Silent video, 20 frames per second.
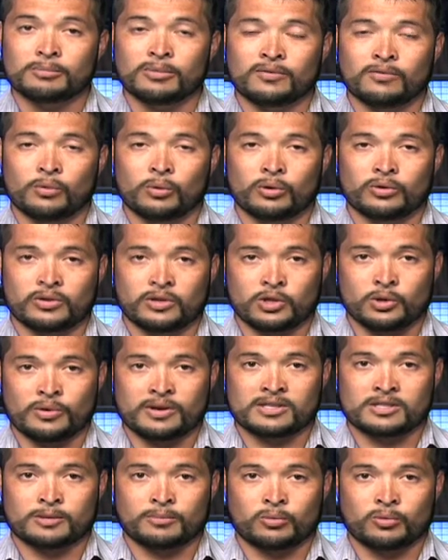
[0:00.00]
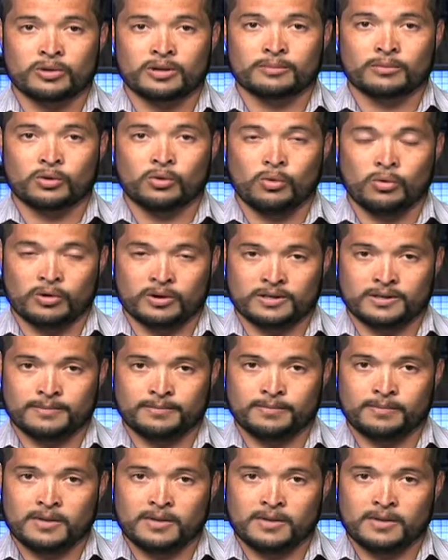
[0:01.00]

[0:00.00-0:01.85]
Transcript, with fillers: before the U.S. Supreme Court.